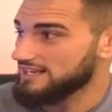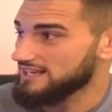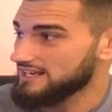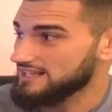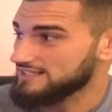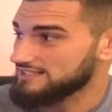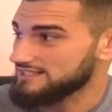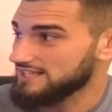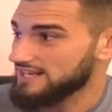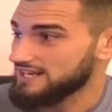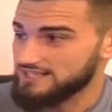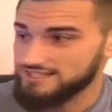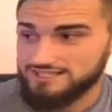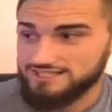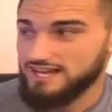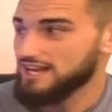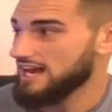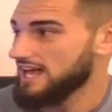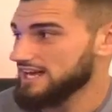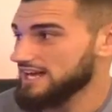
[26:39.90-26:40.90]
excited because
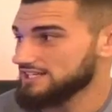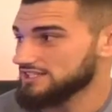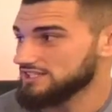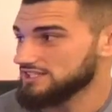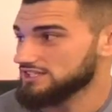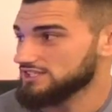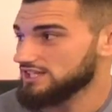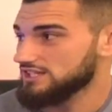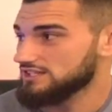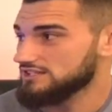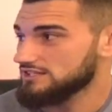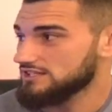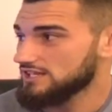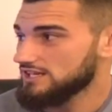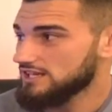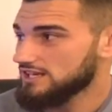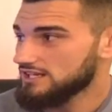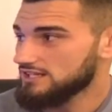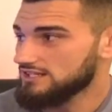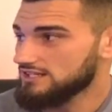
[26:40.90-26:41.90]
I had actually just
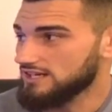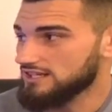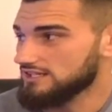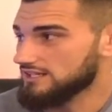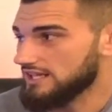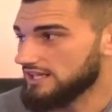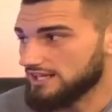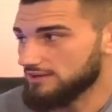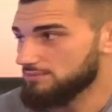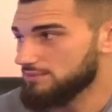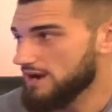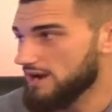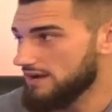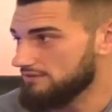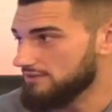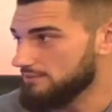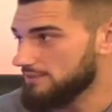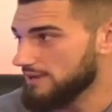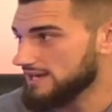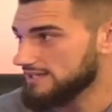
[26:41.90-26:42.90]
done like a
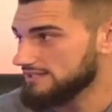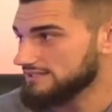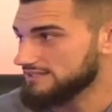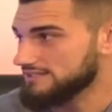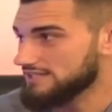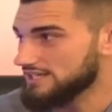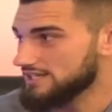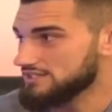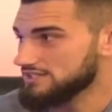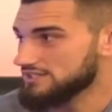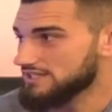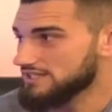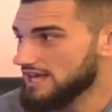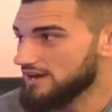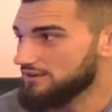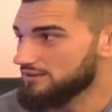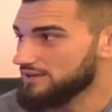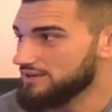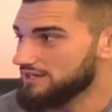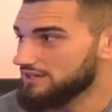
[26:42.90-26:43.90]
private boxing session
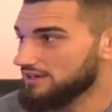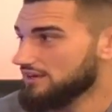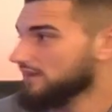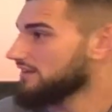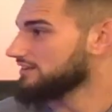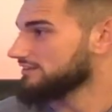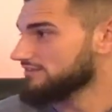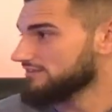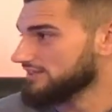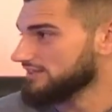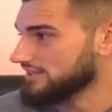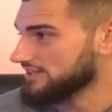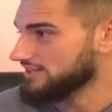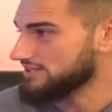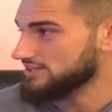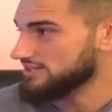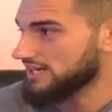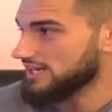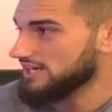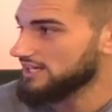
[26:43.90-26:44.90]
that week on the Philly
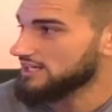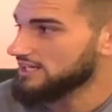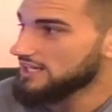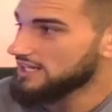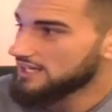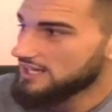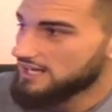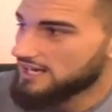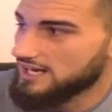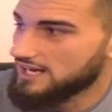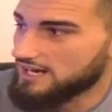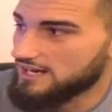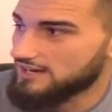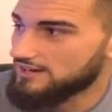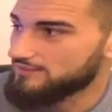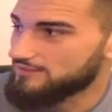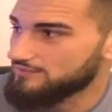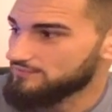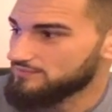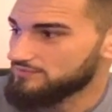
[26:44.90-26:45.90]
shell.
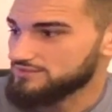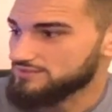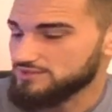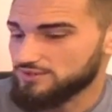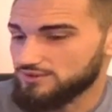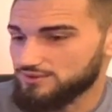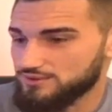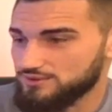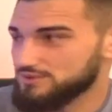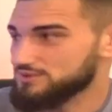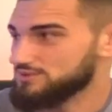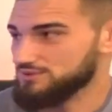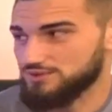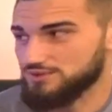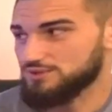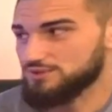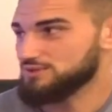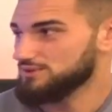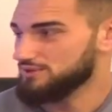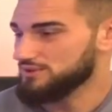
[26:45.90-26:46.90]
So it was
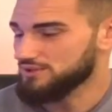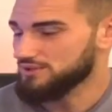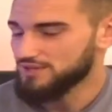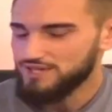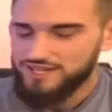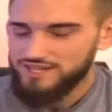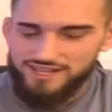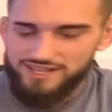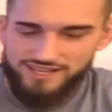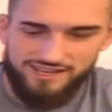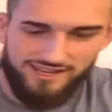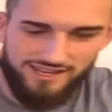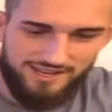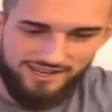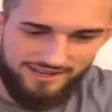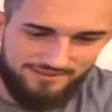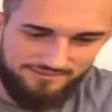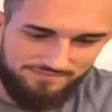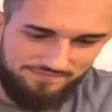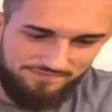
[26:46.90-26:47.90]
real cool.
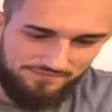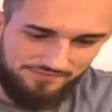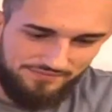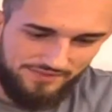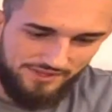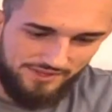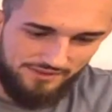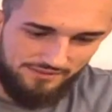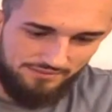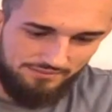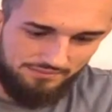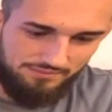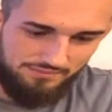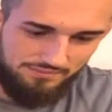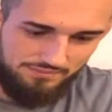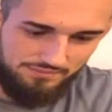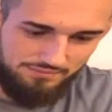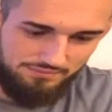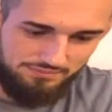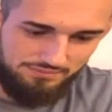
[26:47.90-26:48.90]

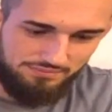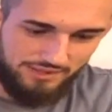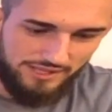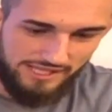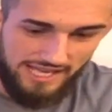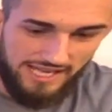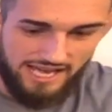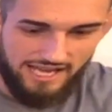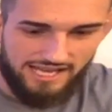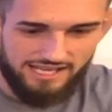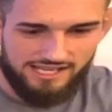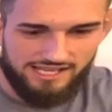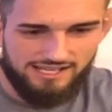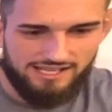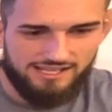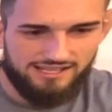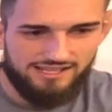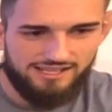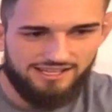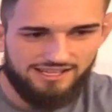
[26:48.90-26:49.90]
But yeah,
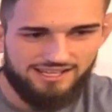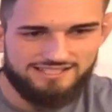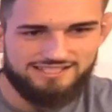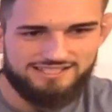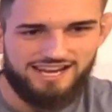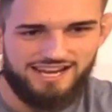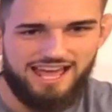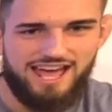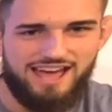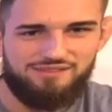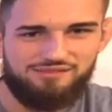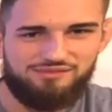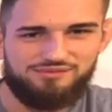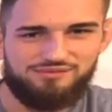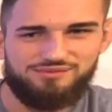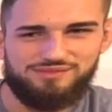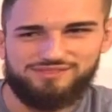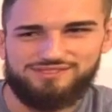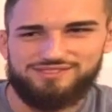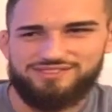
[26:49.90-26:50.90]
he doesn't have
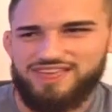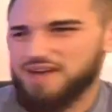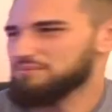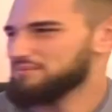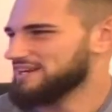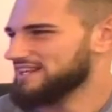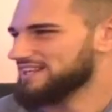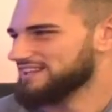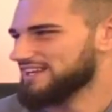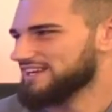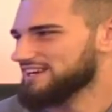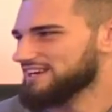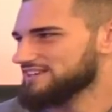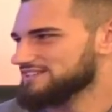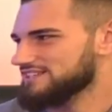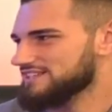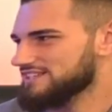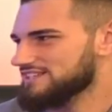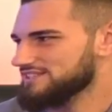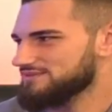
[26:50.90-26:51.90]
that many layers
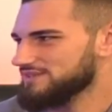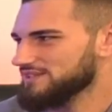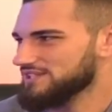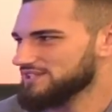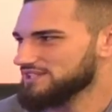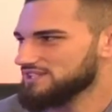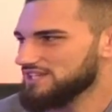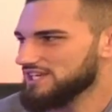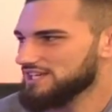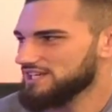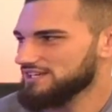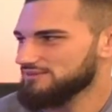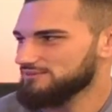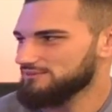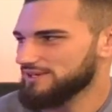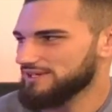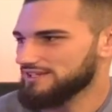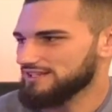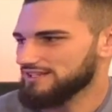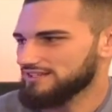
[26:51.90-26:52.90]
to his Philly shell, but